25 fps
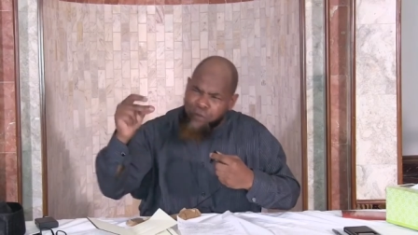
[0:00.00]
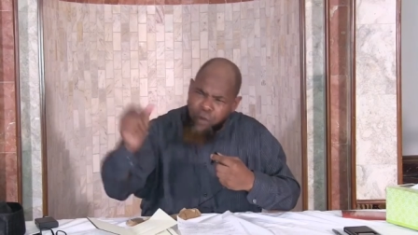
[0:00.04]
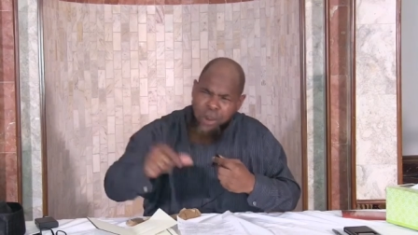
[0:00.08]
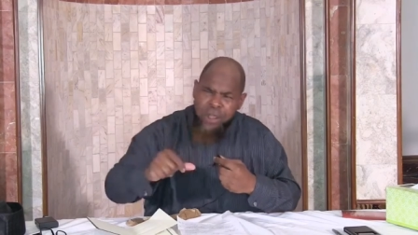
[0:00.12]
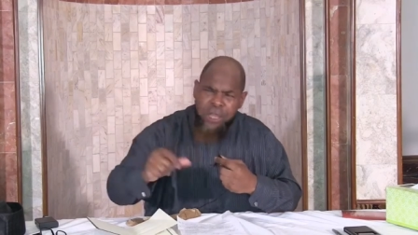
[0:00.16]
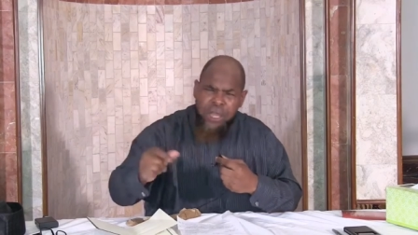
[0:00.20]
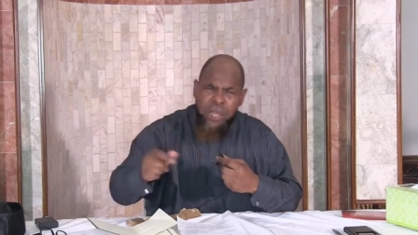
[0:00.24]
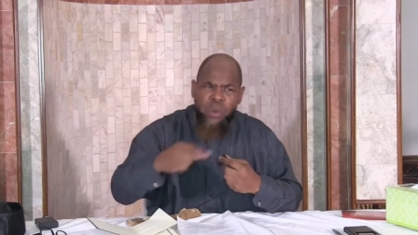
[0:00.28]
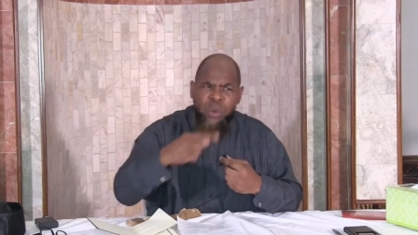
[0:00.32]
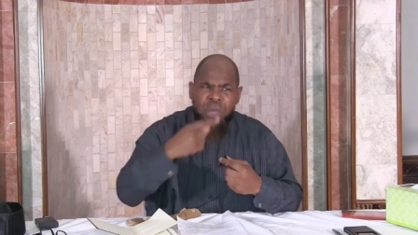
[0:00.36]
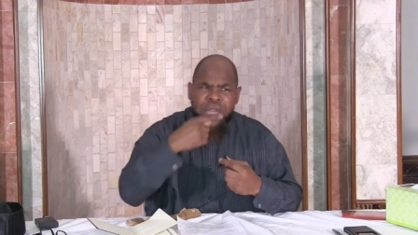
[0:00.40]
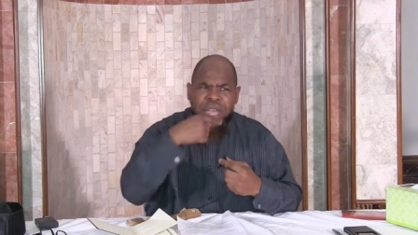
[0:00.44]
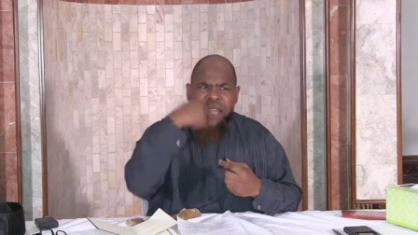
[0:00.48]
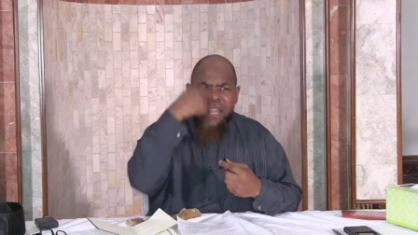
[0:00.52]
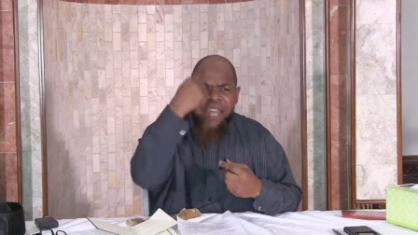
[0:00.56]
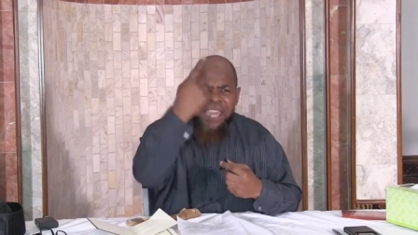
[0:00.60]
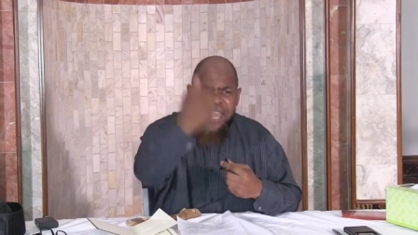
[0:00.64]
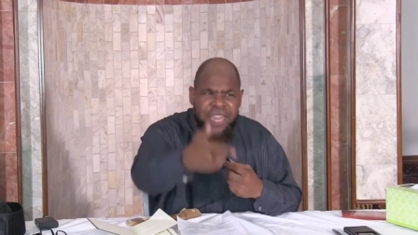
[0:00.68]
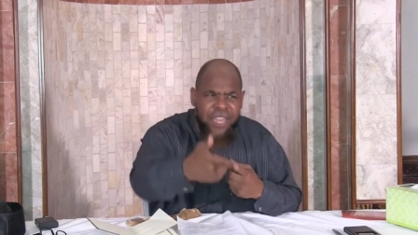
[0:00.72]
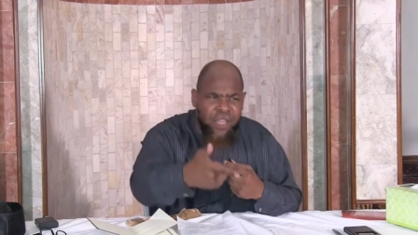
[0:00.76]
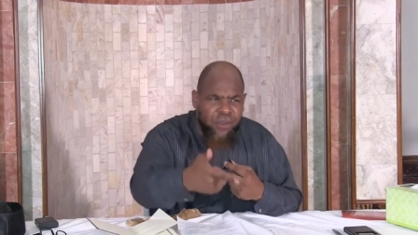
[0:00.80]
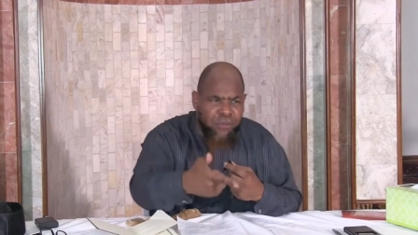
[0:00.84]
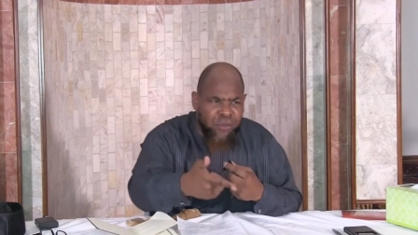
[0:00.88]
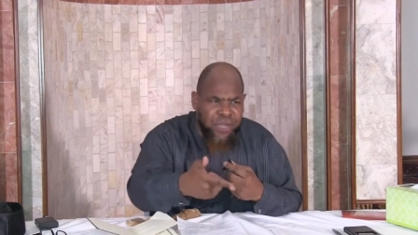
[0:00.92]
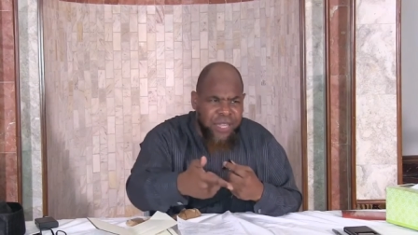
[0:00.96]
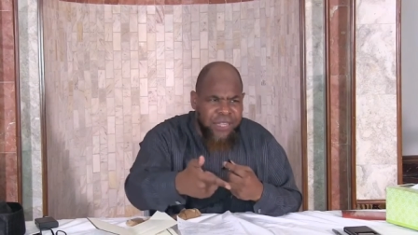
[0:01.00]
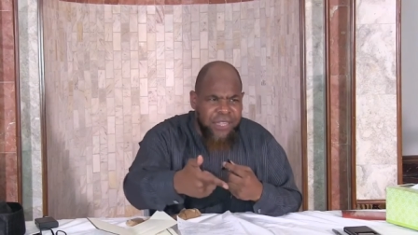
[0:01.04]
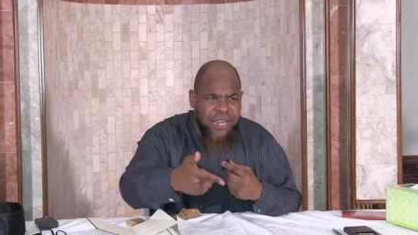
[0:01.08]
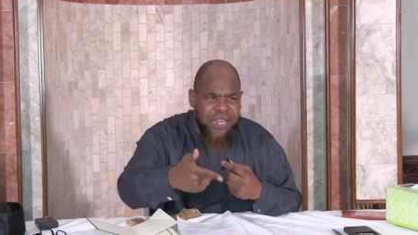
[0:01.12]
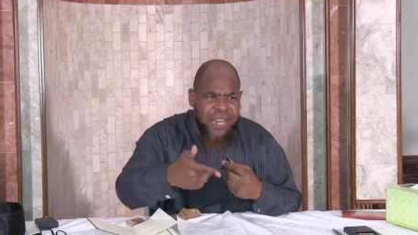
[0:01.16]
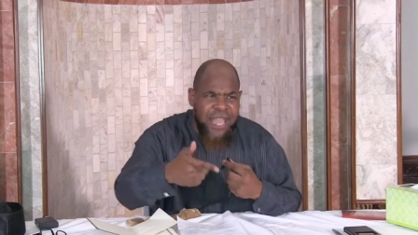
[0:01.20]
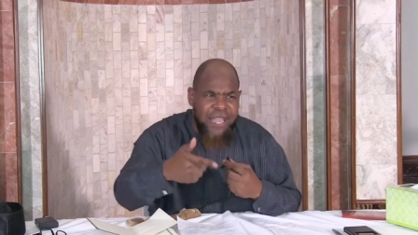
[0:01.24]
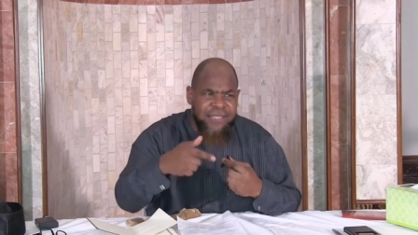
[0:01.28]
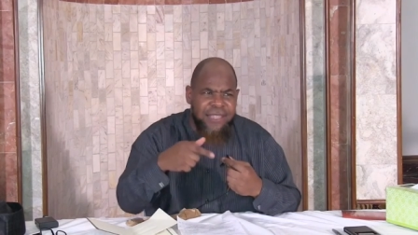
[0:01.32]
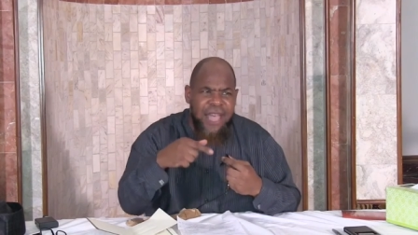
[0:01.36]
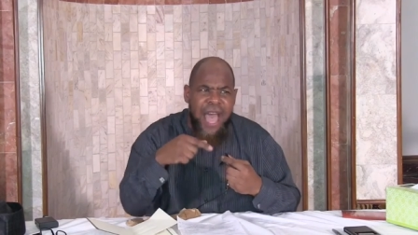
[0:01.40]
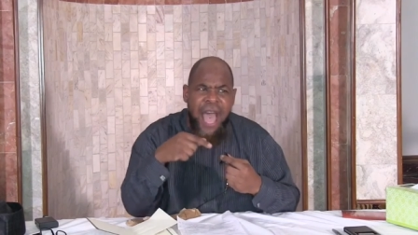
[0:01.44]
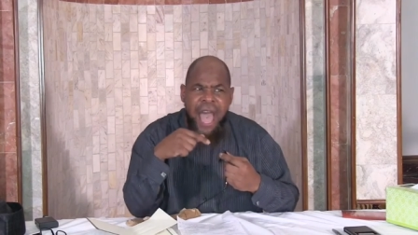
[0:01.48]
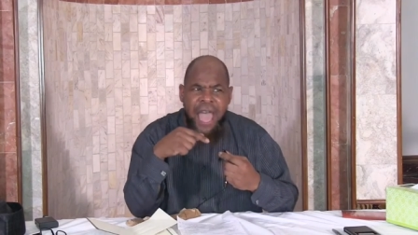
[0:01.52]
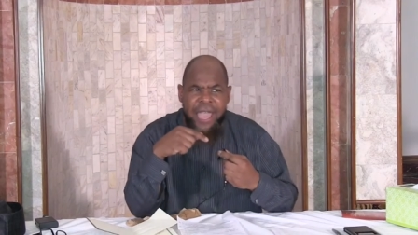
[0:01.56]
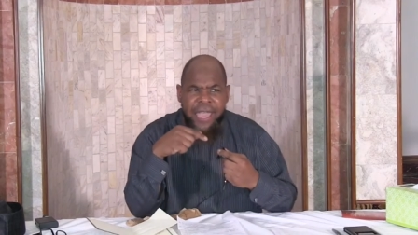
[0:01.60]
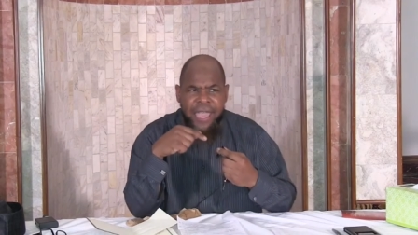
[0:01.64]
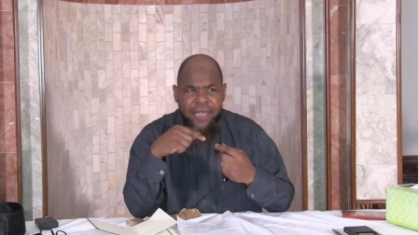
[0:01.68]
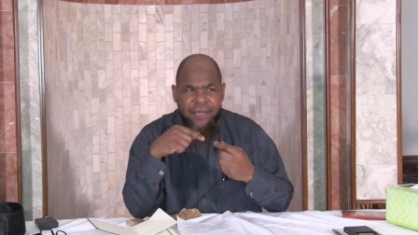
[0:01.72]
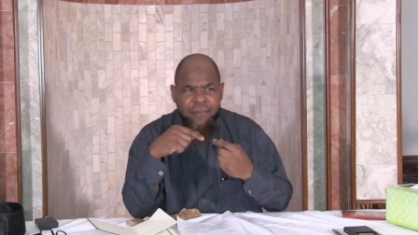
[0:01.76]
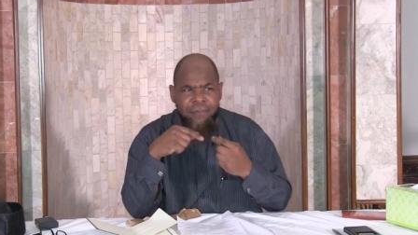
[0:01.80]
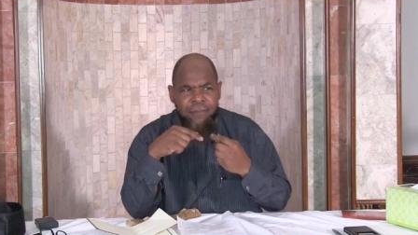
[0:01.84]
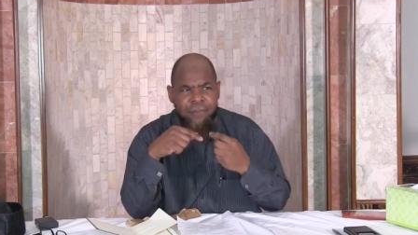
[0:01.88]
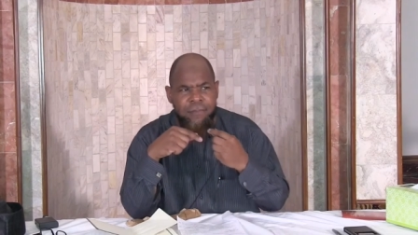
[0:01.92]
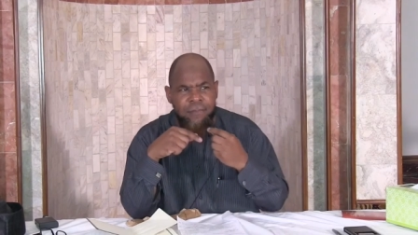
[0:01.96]
Very quickly, he can read the next
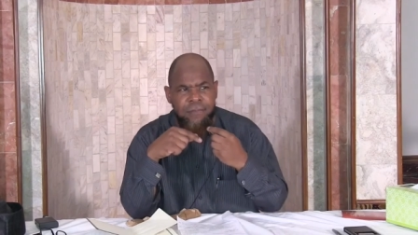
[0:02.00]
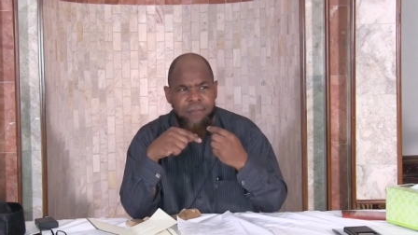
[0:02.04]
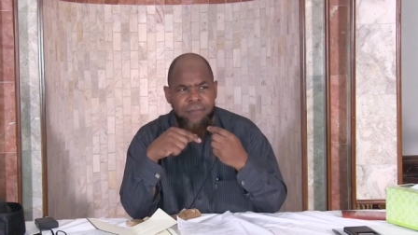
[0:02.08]
ayah.